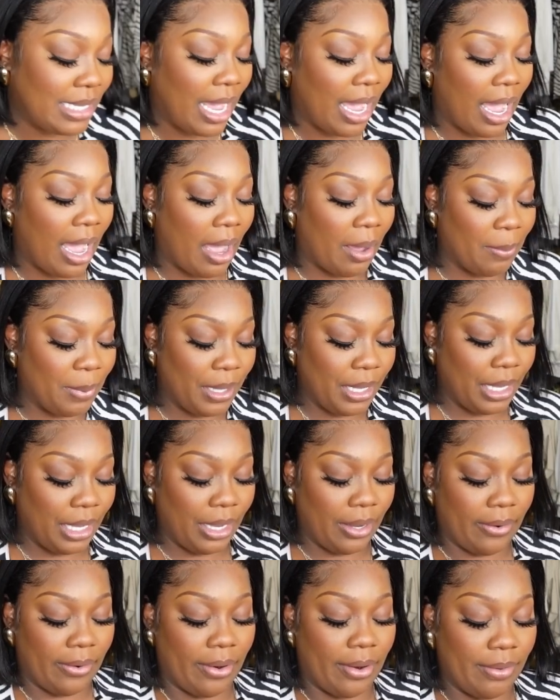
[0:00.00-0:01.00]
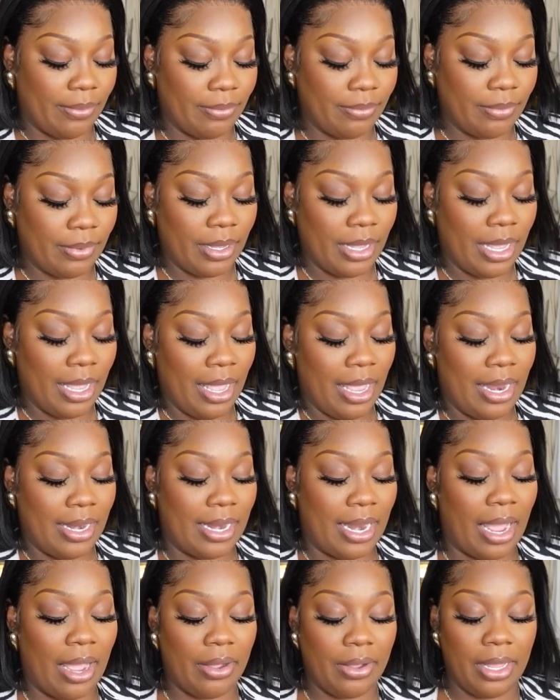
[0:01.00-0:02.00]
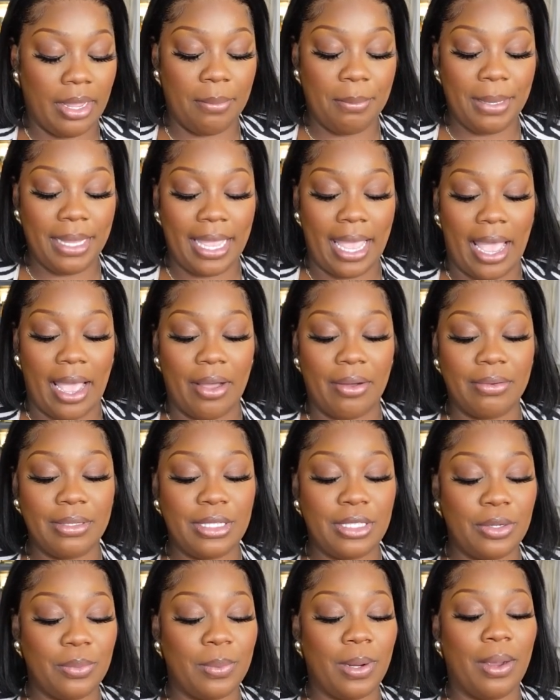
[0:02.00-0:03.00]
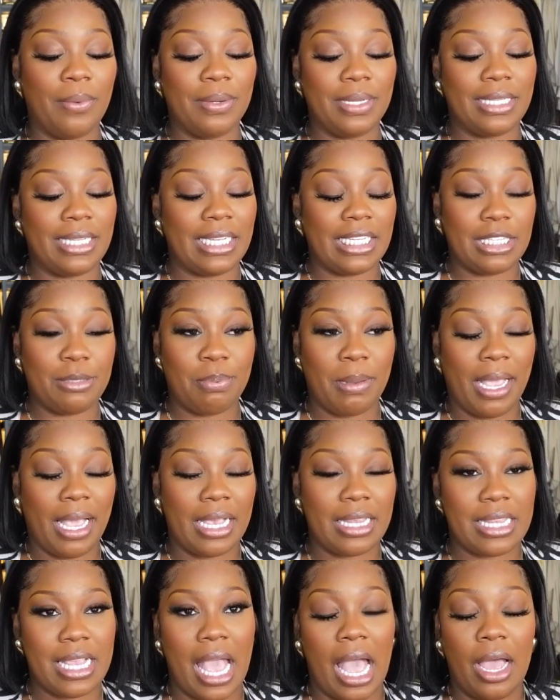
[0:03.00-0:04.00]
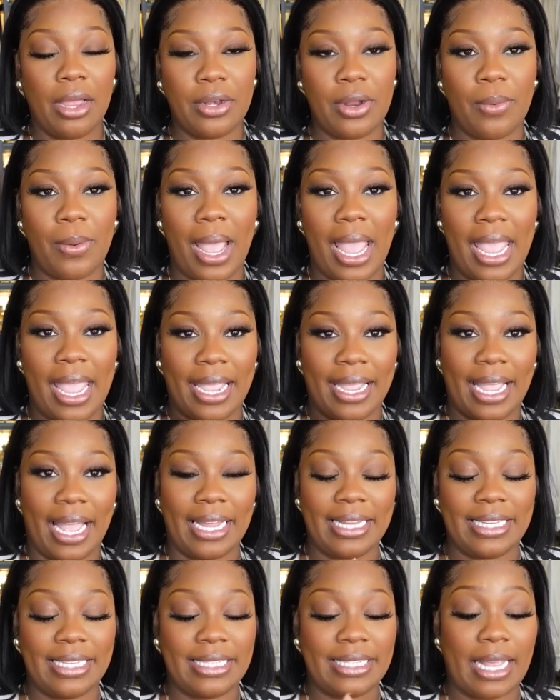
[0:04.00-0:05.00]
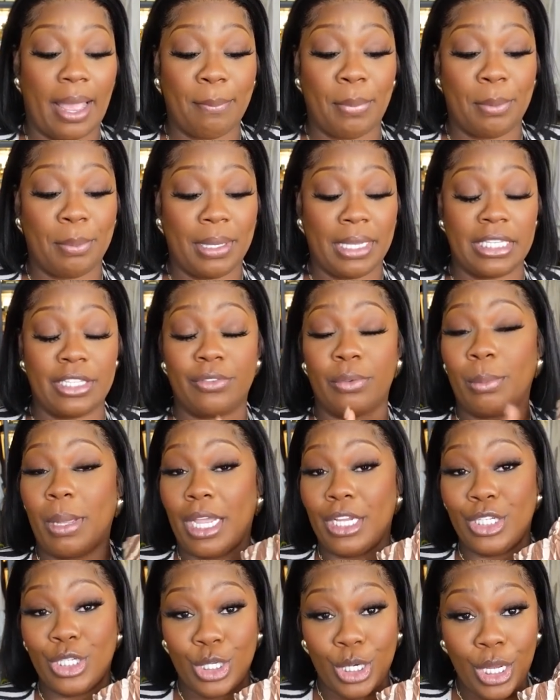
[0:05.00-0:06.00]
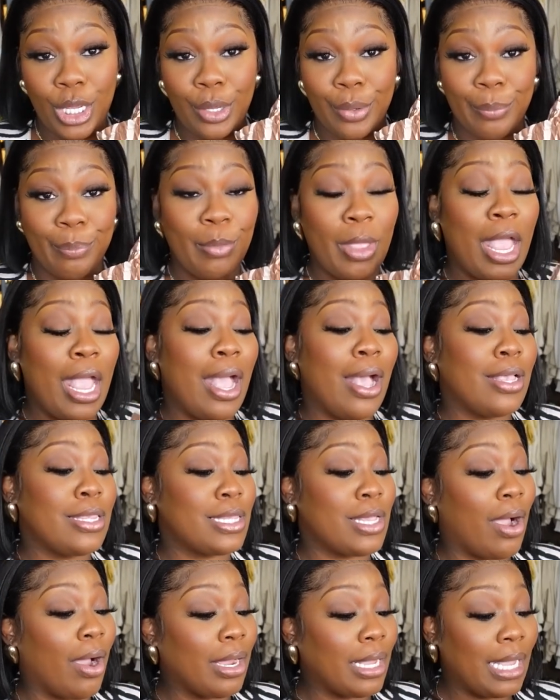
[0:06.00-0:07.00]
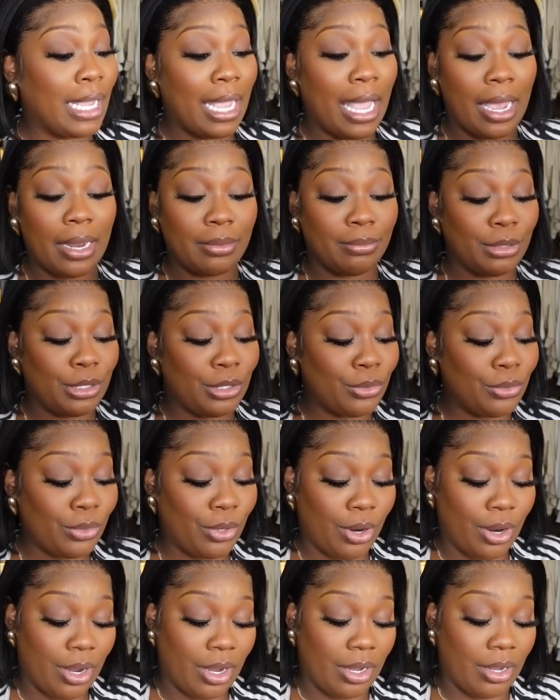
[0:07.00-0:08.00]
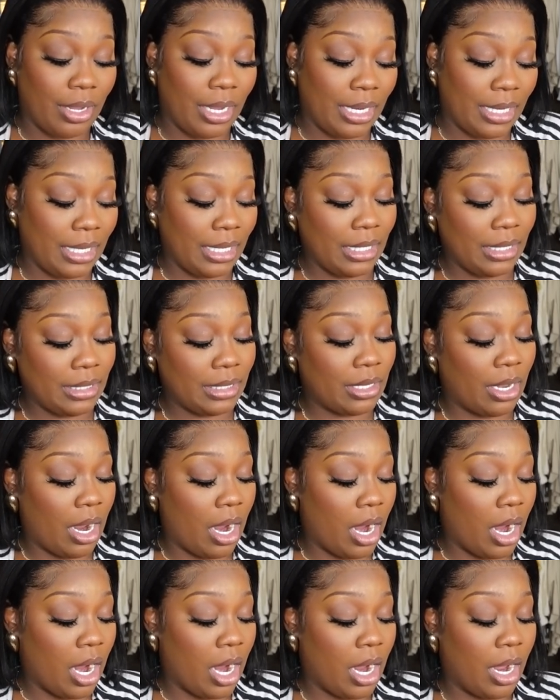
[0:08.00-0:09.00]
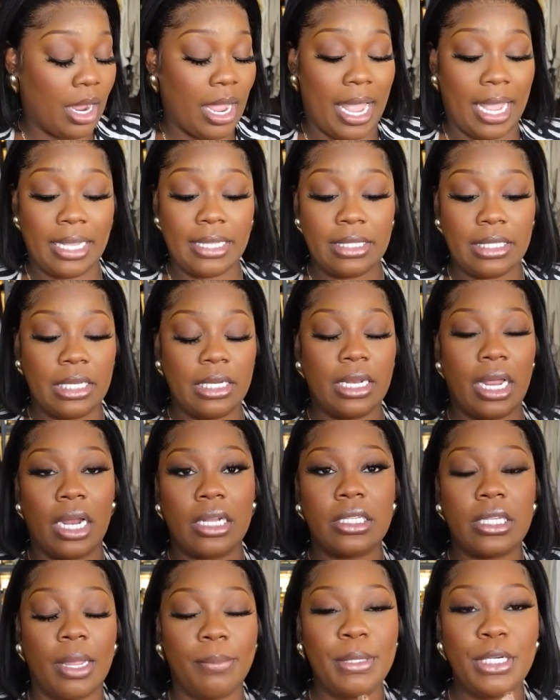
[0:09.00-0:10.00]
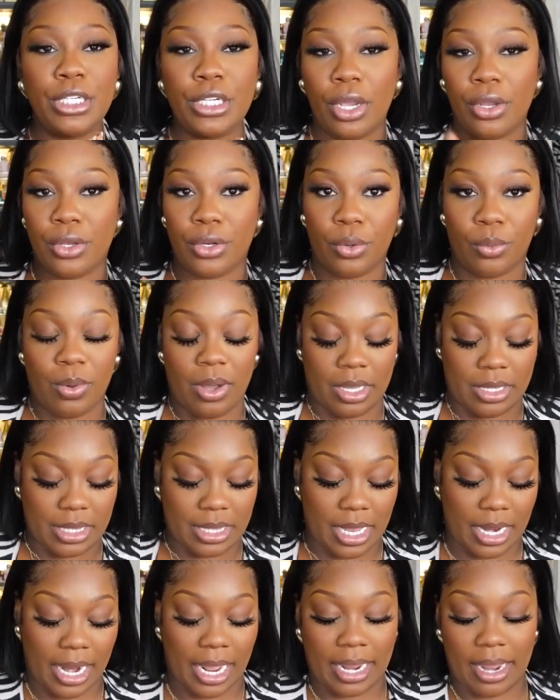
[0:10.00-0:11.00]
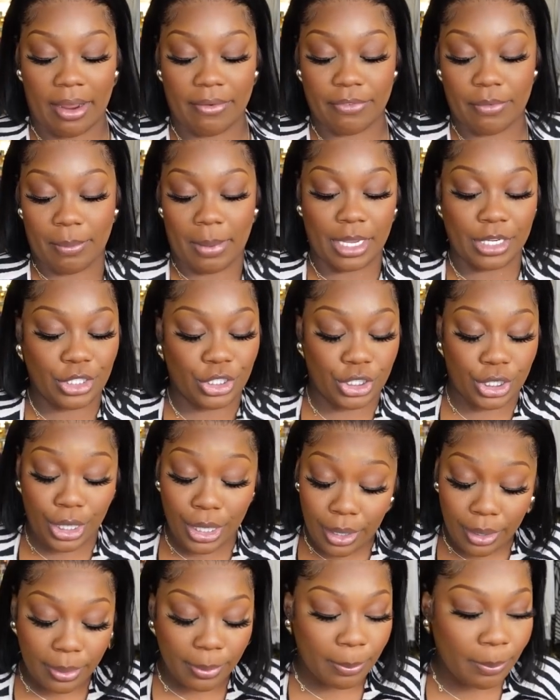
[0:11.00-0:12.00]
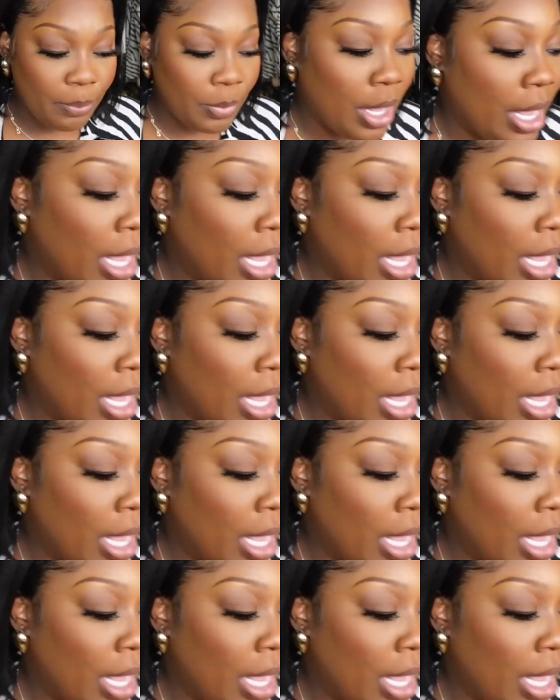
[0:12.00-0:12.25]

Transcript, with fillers: top here. Now hear me out. To wear with these pants. Y'all know I had got these type of pants from H&M. Target got them too, girl. And these are $18. Let me show you the ones that I got from H&M.